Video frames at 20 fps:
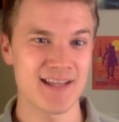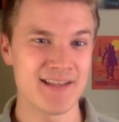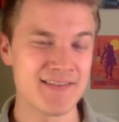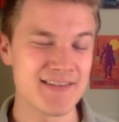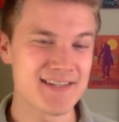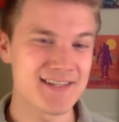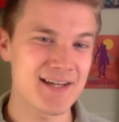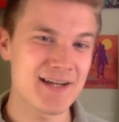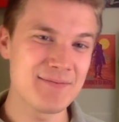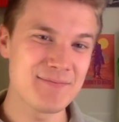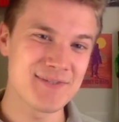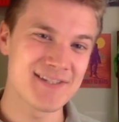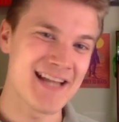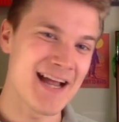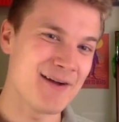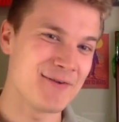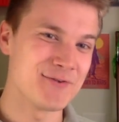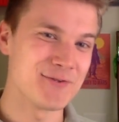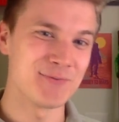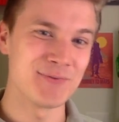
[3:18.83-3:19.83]
And this comes
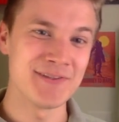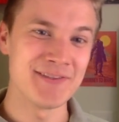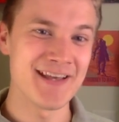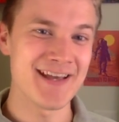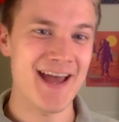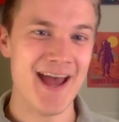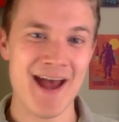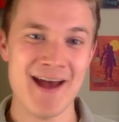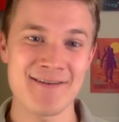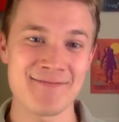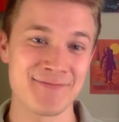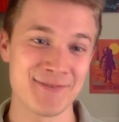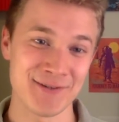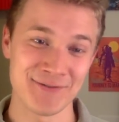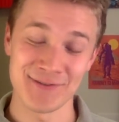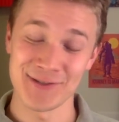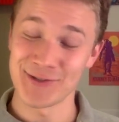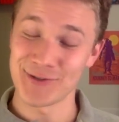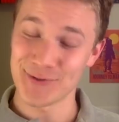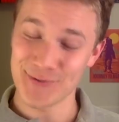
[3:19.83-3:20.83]
down to when they have
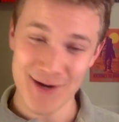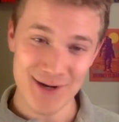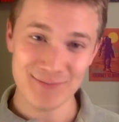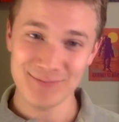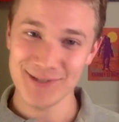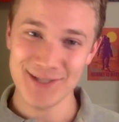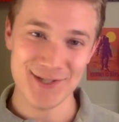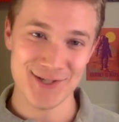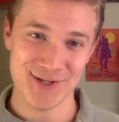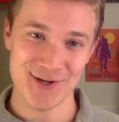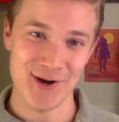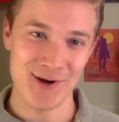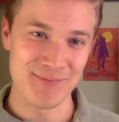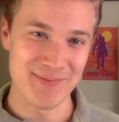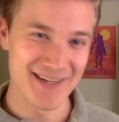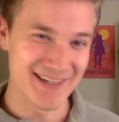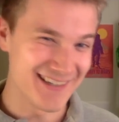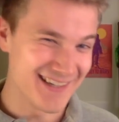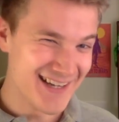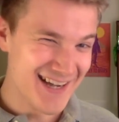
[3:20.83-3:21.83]
their incredibly
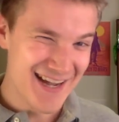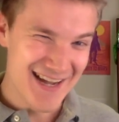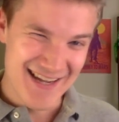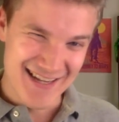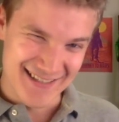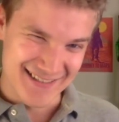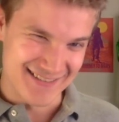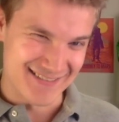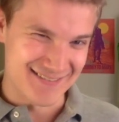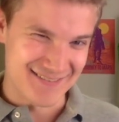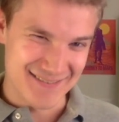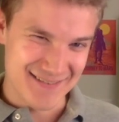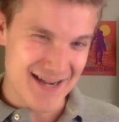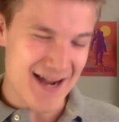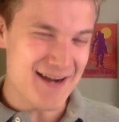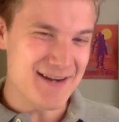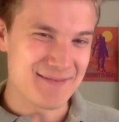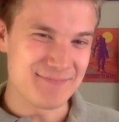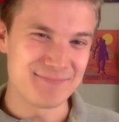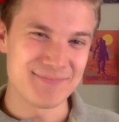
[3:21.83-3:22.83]
charming
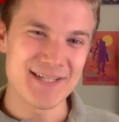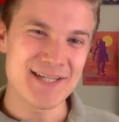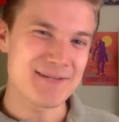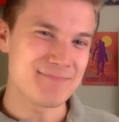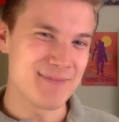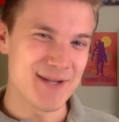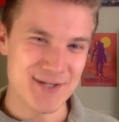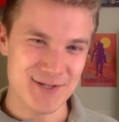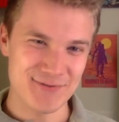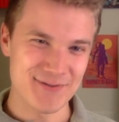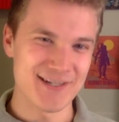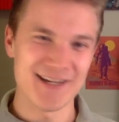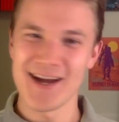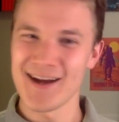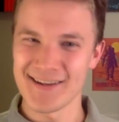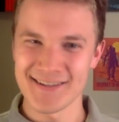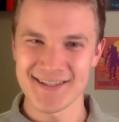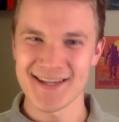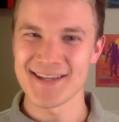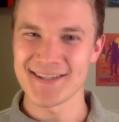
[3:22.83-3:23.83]
kind of measuring
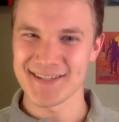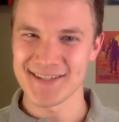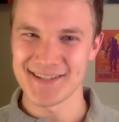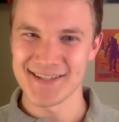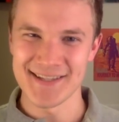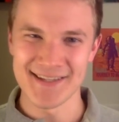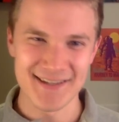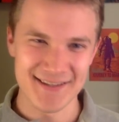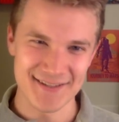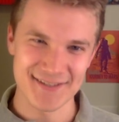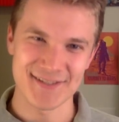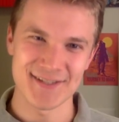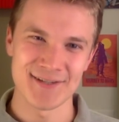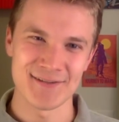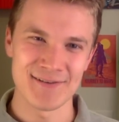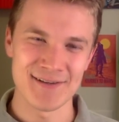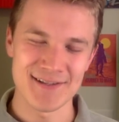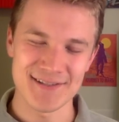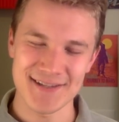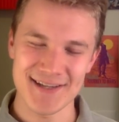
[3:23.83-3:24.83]
contest at the end of the
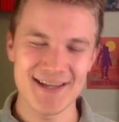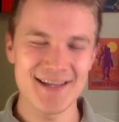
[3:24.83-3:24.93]
series.